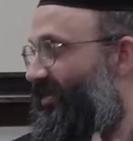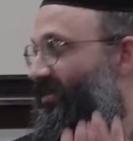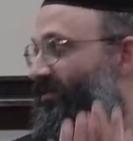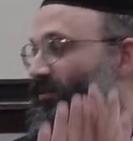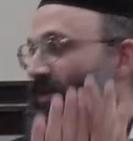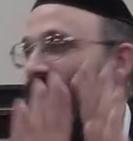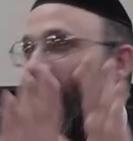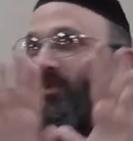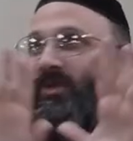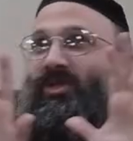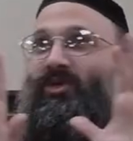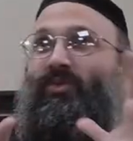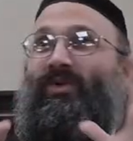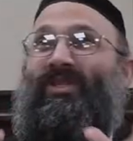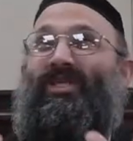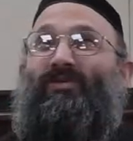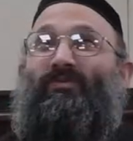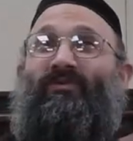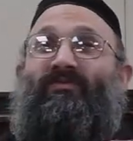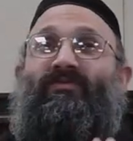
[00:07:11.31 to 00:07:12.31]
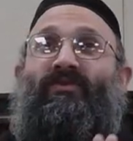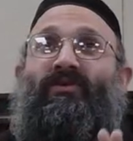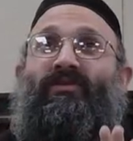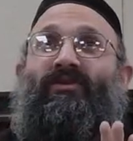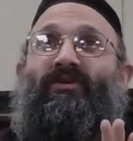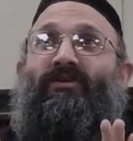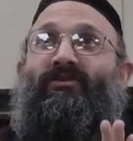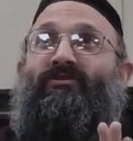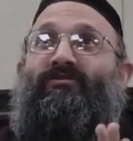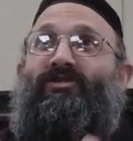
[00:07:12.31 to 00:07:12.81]
Why are we doing this? We feel
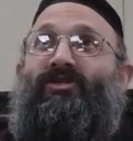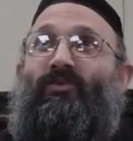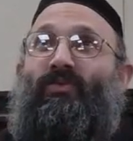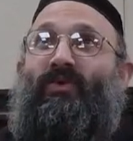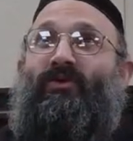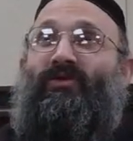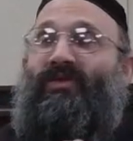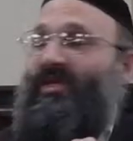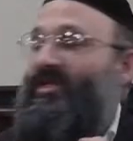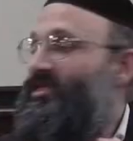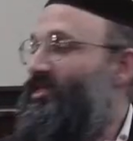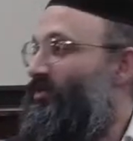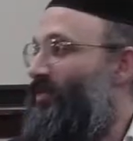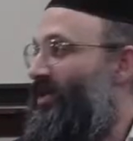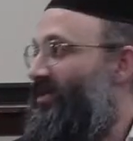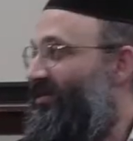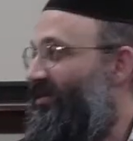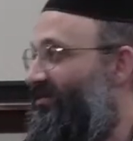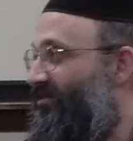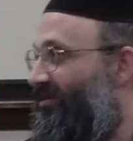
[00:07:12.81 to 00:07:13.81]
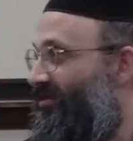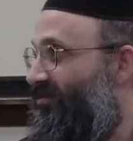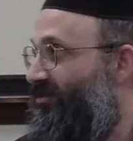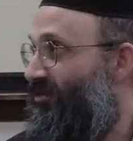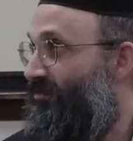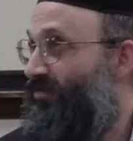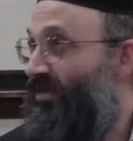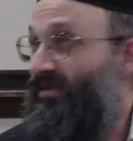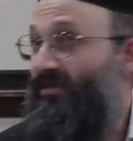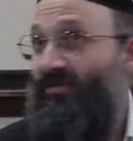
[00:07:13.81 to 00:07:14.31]
the Kedusha, we know that it's the right thing to
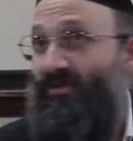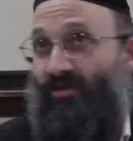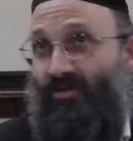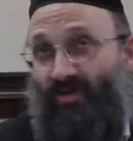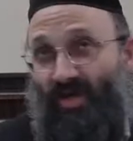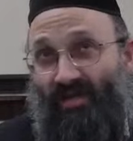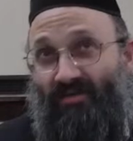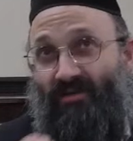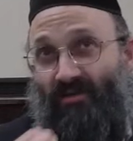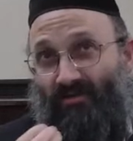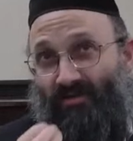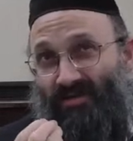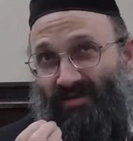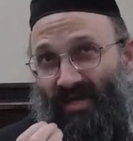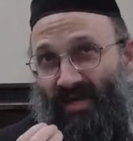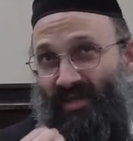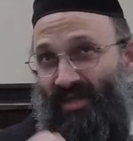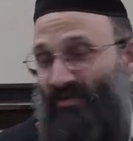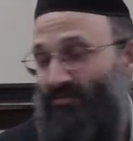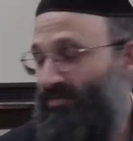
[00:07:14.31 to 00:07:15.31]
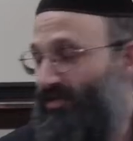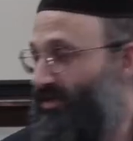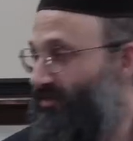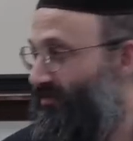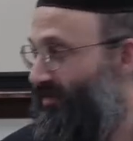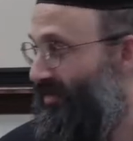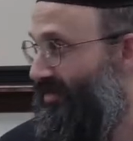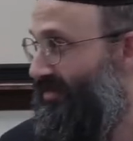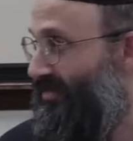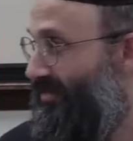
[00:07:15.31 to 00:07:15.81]
do, but to try to understand it in
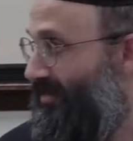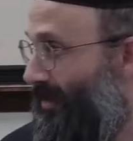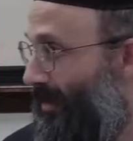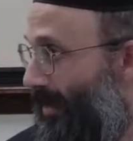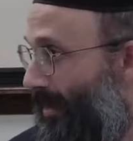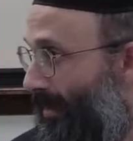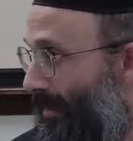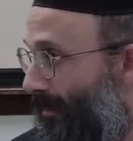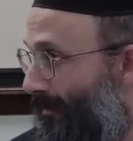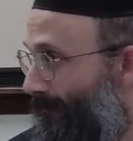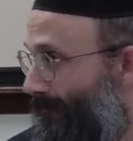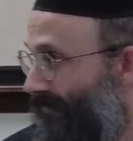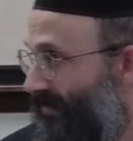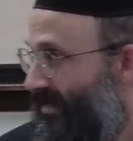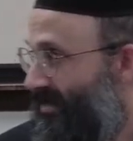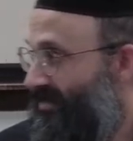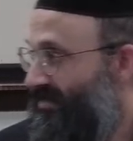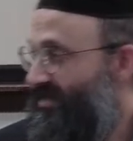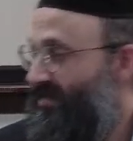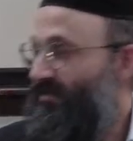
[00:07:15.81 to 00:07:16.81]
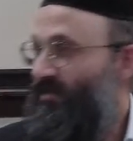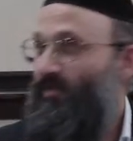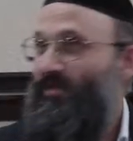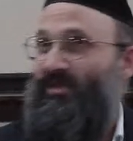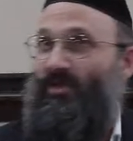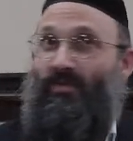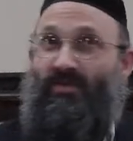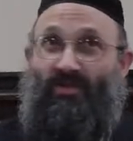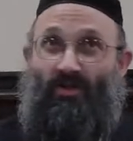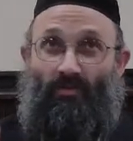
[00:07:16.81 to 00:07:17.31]
Penimiyus, something which
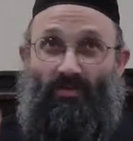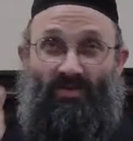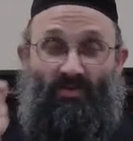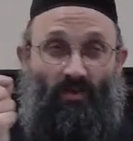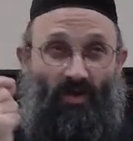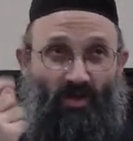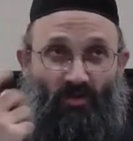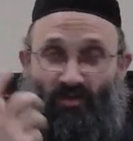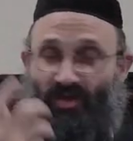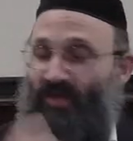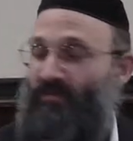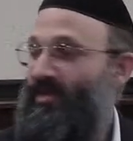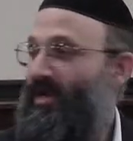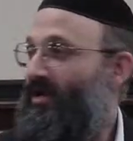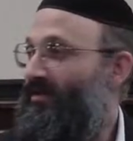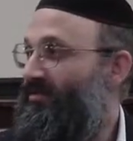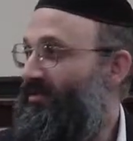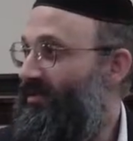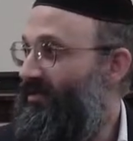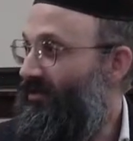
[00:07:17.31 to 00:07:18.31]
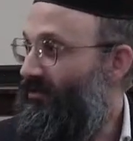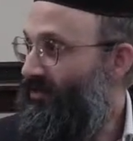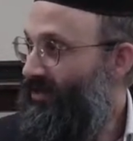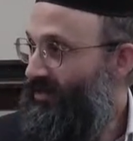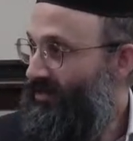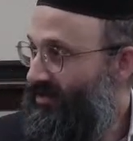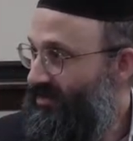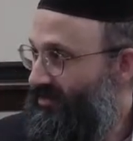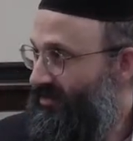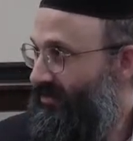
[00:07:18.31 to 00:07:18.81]
I was always wondering about, and
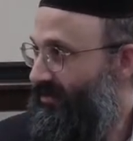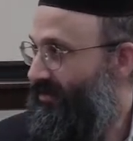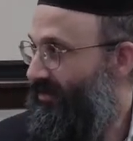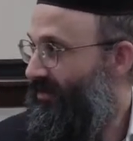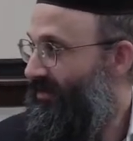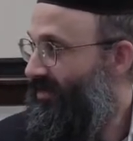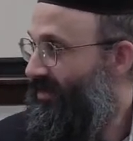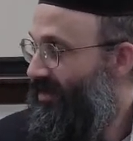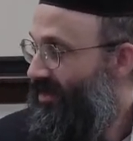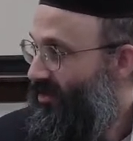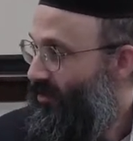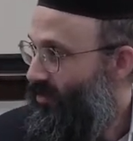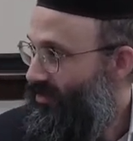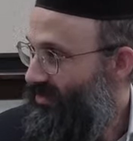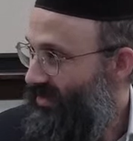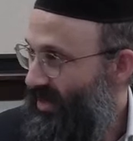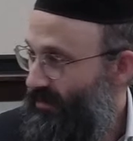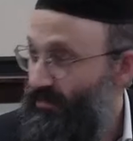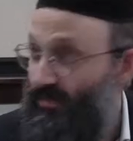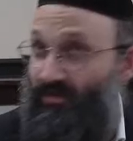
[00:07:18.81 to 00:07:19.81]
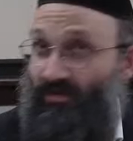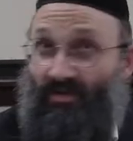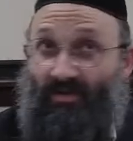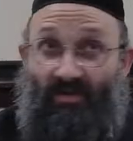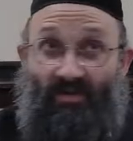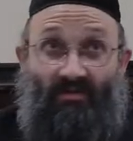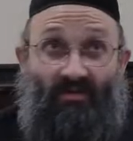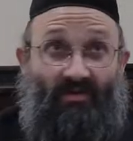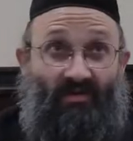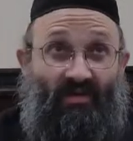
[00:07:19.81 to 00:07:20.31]
learning the Sugya was an
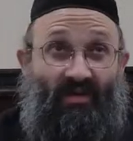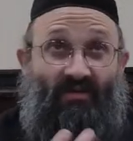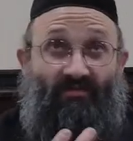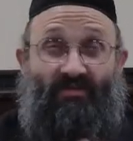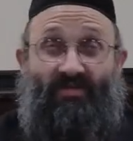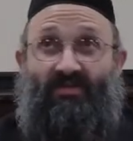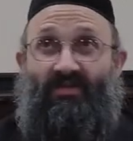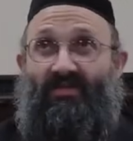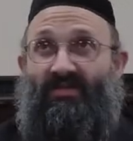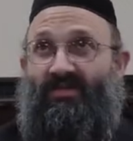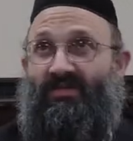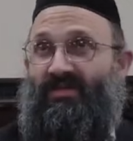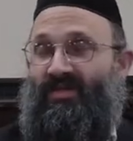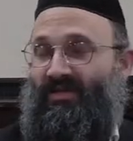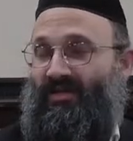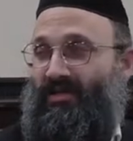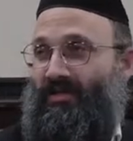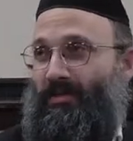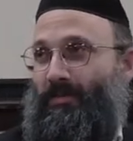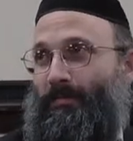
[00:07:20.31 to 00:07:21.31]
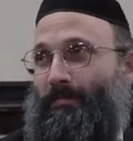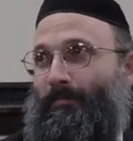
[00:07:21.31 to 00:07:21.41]
opportunity to delve into this in you.